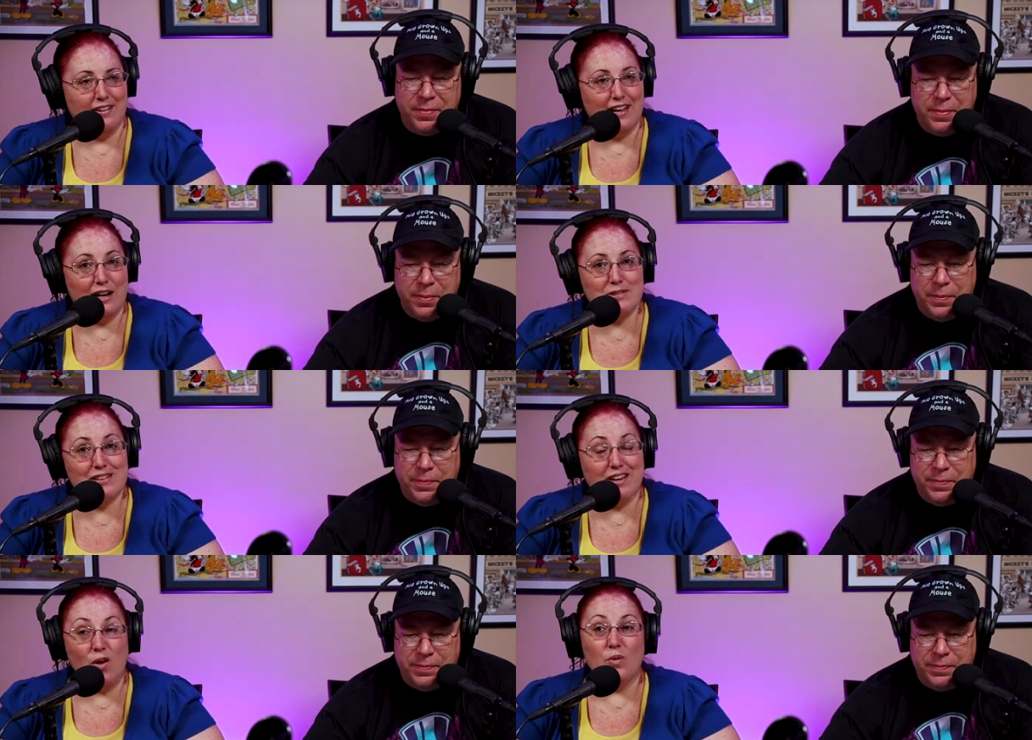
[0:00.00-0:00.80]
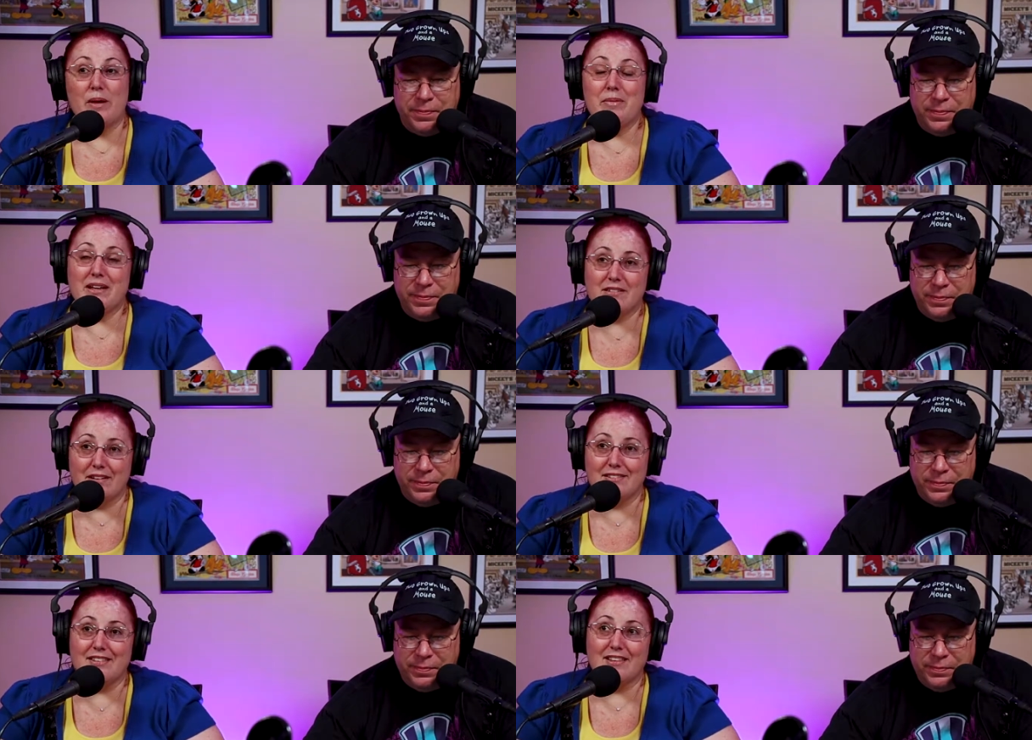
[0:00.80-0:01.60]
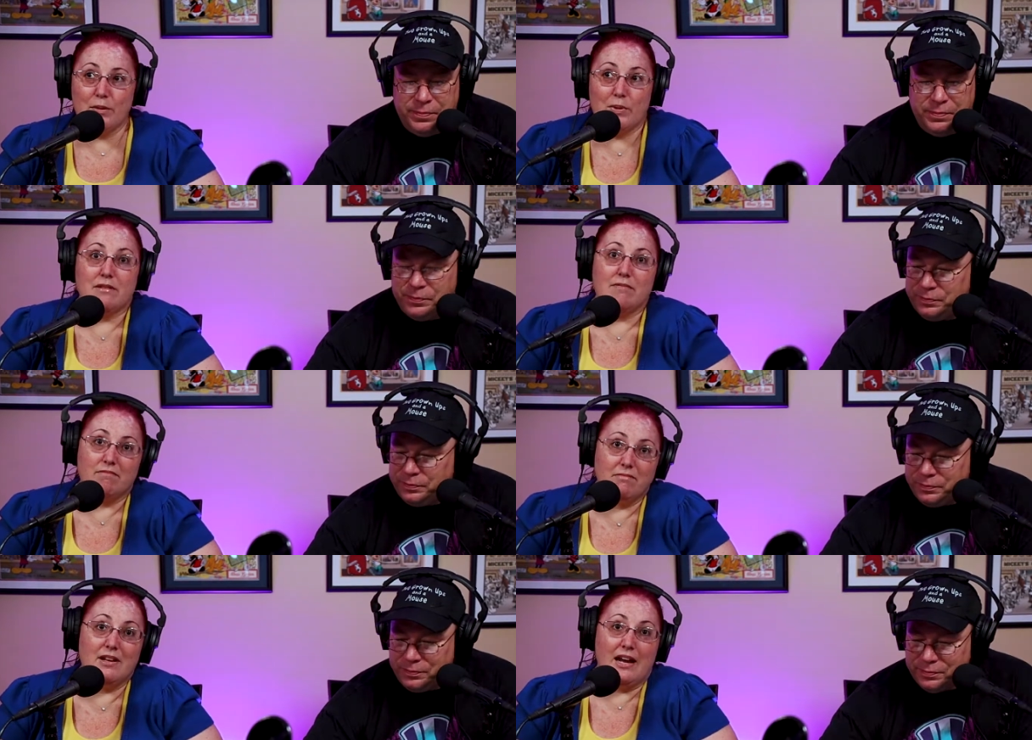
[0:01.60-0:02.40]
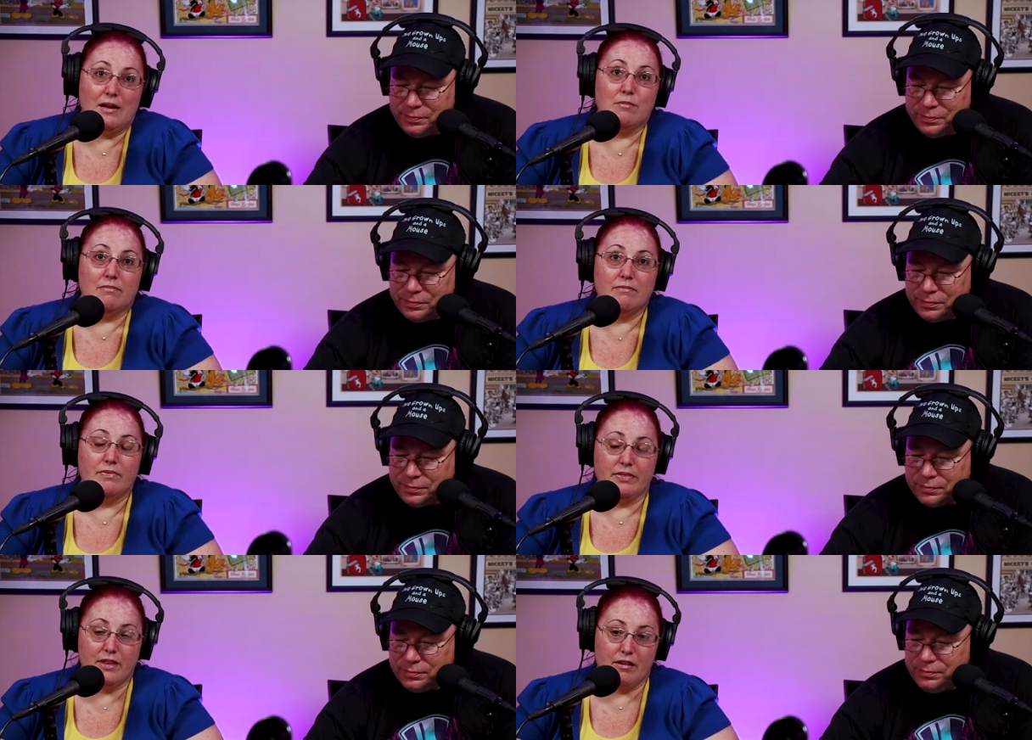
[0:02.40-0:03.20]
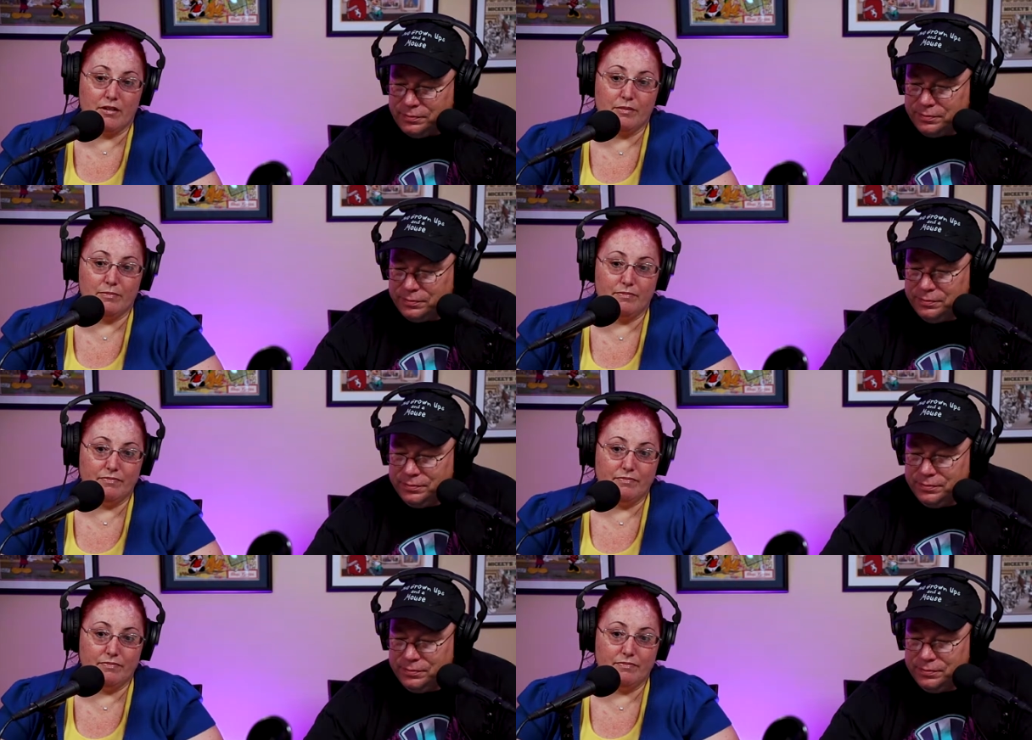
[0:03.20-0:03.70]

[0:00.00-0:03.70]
Speaker 1: And I was like, oh, that makes sense that they would name their